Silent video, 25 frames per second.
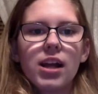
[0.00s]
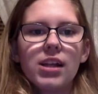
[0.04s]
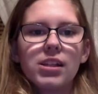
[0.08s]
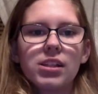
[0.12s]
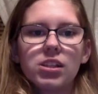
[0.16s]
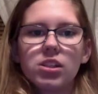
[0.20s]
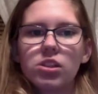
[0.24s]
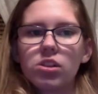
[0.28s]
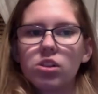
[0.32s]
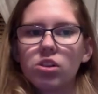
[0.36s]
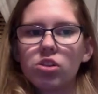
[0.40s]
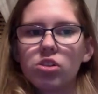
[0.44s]
and
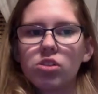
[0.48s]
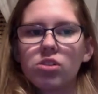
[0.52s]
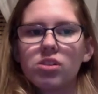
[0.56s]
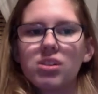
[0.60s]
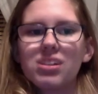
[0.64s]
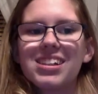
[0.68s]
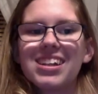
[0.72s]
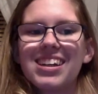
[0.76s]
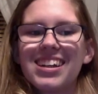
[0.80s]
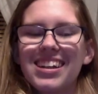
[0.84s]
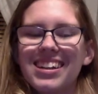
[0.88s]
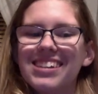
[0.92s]

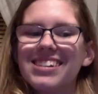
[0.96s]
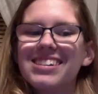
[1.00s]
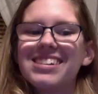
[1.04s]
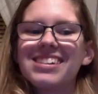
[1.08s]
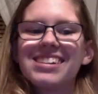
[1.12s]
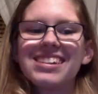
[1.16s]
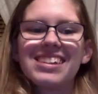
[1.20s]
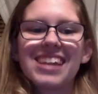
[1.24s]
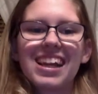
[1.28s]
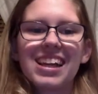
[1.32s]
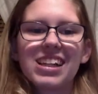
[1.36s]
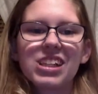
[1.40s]

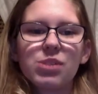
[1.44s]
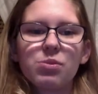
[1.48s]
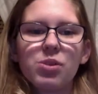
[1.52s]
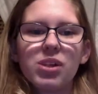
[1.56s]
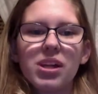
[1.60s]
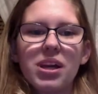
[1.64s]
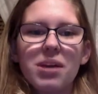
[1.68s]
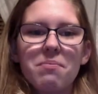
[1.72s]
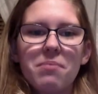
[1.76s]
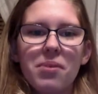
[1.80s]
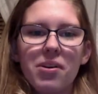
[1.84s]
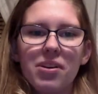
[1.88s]
sexual
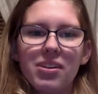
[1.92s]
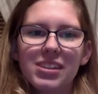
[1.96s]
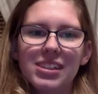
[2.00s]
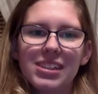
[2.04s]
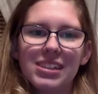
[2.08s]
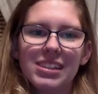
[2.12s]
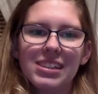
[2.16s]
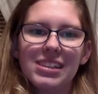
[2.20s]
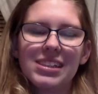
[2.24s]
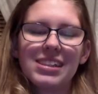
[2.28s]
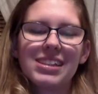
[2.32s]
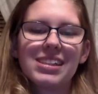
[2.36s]

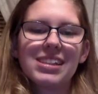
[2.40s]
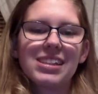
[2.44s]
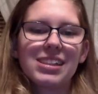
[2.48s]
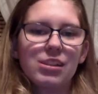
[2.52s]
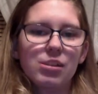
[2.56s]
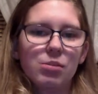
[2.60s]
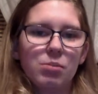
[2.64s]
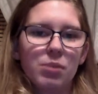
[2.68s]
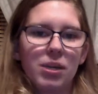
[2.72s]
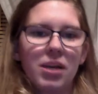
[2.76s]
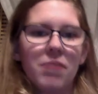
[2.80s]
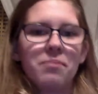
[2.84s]
impulses.
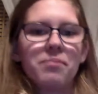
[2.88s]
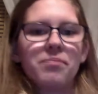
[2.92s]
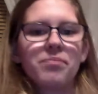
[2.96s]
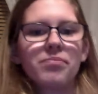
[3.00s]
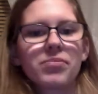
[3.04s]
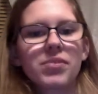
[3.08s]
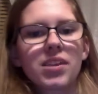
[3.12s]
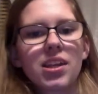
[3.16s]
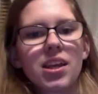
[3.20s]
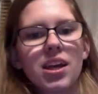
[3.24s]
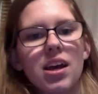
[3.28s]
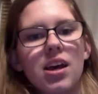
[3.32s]

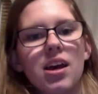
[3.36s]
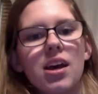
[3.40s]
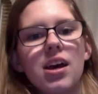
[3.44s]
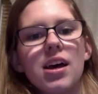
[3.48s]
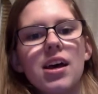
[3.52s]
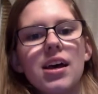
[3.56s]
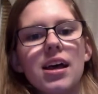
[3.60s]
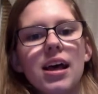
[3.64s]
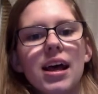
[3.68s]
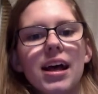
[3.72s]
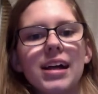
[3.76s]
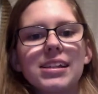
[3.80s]

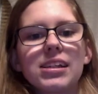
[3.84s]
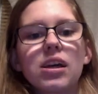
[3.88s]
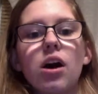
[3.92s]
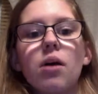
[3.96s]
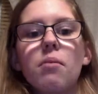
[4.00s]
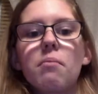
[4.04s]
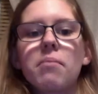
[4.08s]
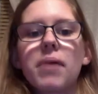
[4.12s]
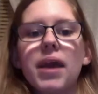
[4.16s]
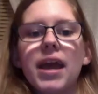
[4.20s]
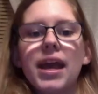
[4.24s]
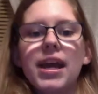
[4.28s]
That's
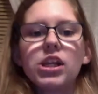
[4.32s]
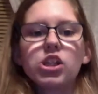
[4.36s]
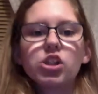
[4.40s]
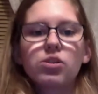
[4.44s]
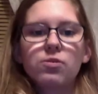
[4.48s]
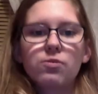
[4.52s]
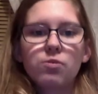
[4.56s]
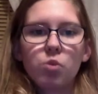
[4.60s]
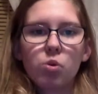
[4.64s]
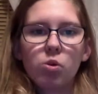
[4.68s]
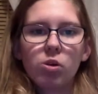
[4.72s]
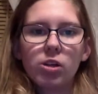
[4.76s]
on
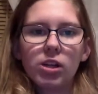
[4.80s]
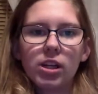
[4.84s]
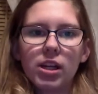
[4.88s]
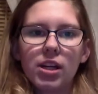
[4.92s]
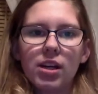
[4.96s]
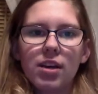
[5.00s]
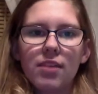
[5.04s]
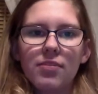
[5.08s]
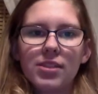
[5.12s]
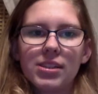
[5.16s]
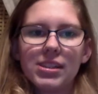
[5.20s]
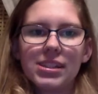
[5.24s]
page 40
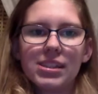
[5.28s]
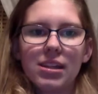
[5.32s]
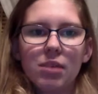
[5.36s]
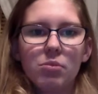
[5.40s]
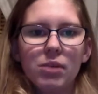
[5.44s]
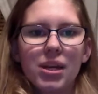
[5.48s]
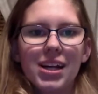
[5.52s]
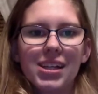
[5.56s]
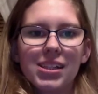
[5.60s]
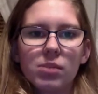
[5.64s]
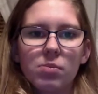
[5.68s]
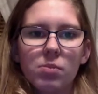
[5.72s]
of the same
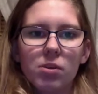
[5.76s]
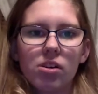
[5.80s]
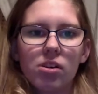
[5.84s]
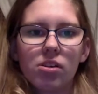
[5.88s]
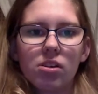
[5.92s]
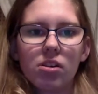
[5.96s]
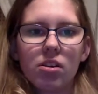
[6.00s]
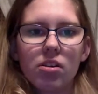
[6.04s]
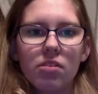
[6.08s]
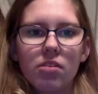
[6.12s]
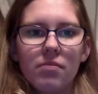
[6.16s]
textbook.